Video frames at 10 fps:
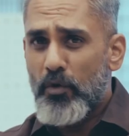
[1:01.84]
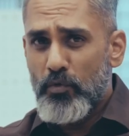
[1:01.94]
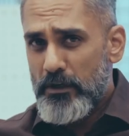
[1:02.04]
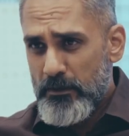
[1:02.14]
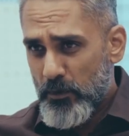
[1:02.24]

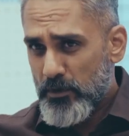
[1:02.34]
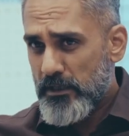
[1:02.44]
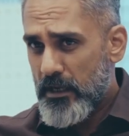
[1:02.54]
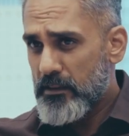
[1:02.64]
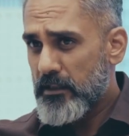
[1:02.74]
only
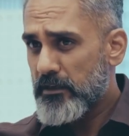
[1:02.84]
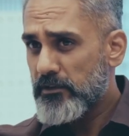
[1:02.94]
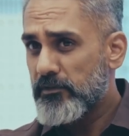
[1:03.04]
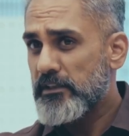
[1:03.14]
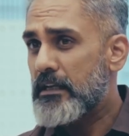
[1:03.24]
motorcycle that is
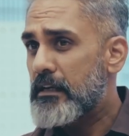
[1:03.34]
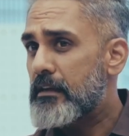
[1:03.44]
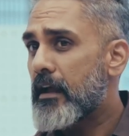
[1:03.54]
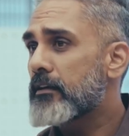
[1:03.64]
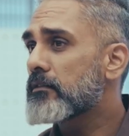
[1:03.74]
physically
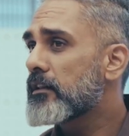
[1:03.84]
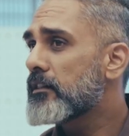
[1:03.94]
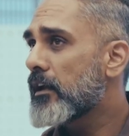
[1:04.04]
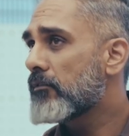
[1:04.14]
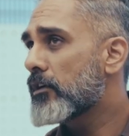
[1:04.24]
lighter than
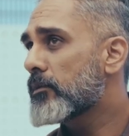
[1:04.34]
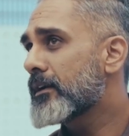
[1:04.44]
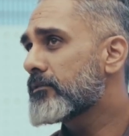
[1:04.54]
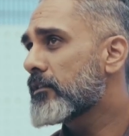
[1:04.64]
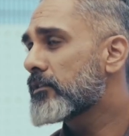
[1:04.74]
the
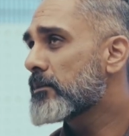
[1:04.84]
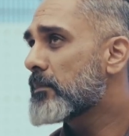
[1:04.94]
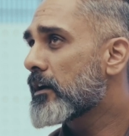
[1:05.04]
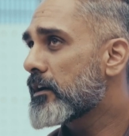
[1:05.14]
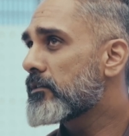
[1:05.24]
N125 on the
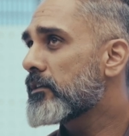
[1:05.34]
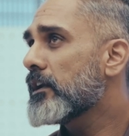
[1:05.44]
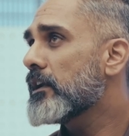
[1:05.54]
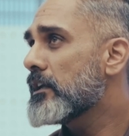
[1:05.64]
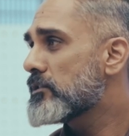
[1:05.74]
market
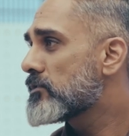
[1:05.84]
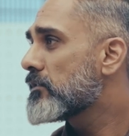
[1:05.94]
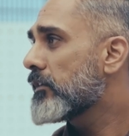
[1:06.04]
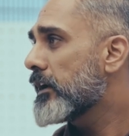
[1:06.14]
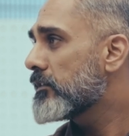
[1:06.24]
today is the
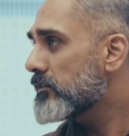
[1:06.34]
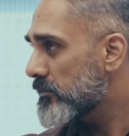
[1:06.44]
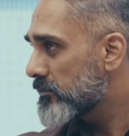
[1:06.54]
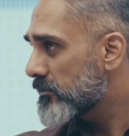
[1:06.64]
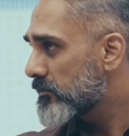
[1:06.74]
Raider,
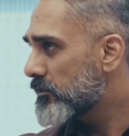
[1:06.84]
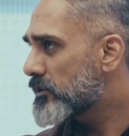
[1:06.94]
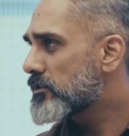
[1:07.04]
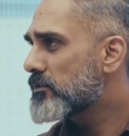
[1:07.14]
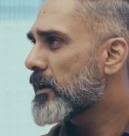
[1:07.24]
which
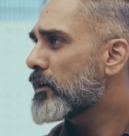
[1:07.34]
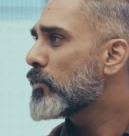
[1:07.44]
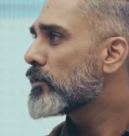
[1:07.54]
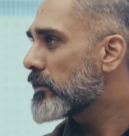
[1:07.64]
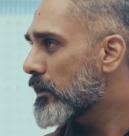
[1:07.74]
is by 2
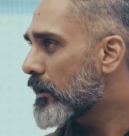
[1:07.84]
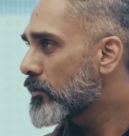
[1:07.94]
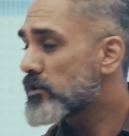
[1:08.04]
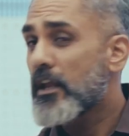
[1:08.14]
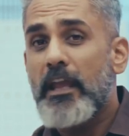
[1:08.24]
or 3
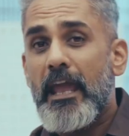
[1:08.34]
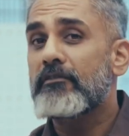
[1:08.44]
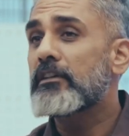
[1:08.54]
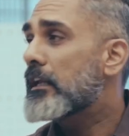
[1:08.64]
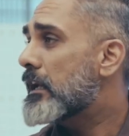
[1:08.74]
kilos.
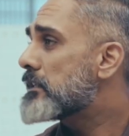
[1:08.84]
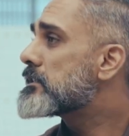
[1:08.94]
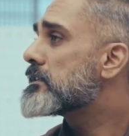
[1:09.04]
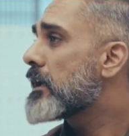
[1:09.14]
Everything else is